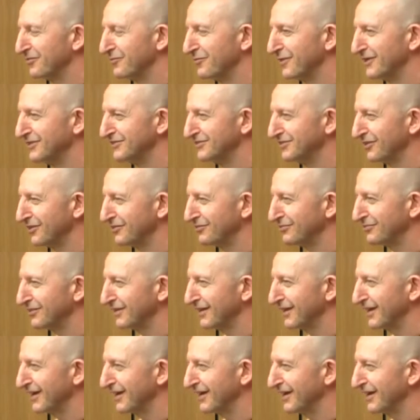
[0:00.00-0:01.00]
for myself
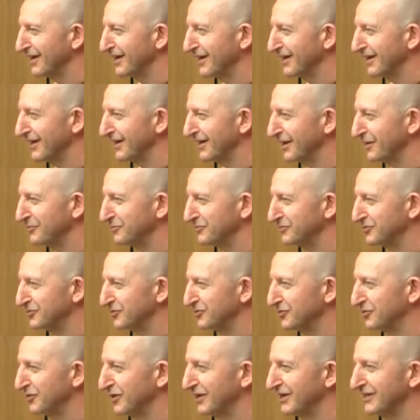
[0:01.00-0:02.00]
when I come
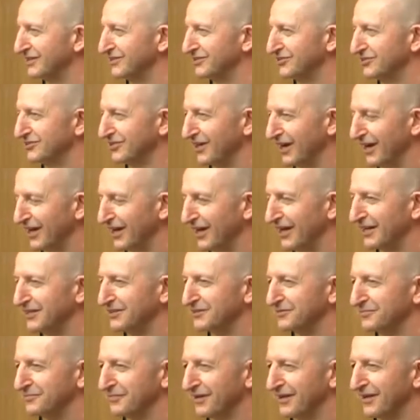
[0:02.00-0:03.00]
to, to
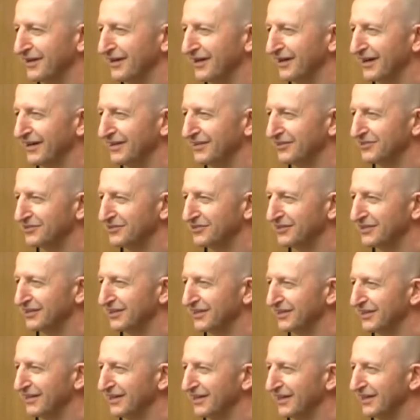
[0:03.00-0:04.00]
Thailand. I
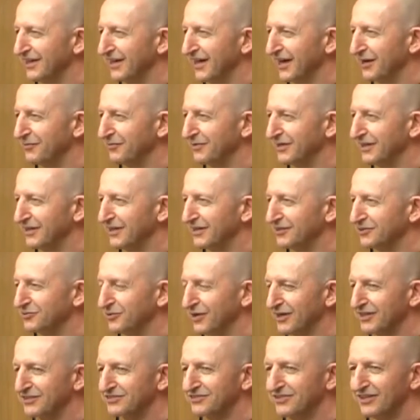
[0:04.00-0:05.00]
usually am here
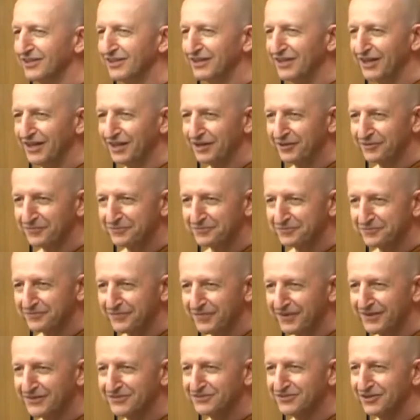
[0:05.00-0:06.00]
twice a year,
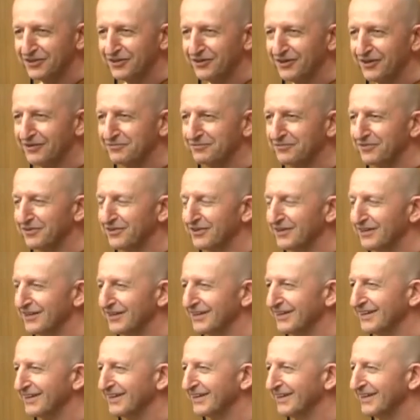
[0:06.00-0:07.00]
so I'm
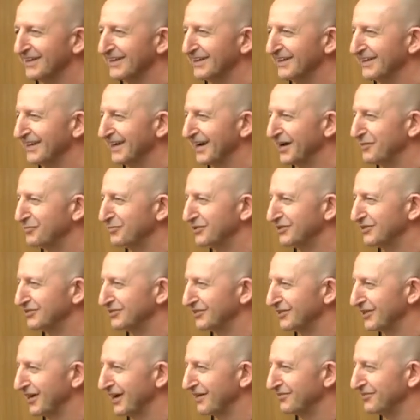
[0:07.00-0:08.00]
very happy
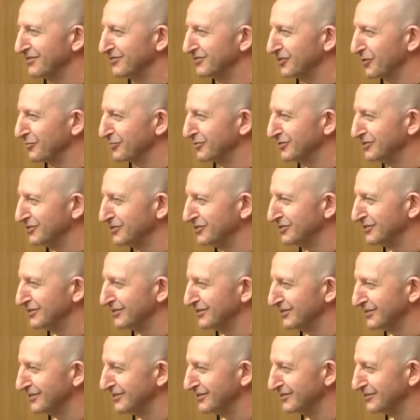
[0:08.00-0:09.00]
to have this
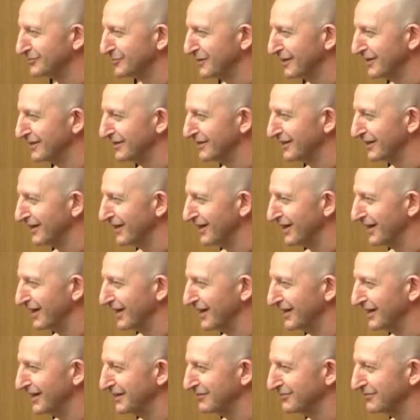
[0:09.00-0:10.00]
opportunity to spend
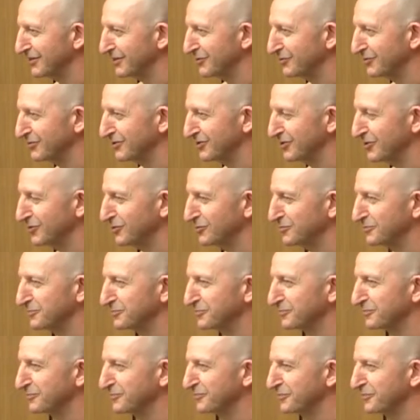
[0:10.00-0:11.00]
an evening with you.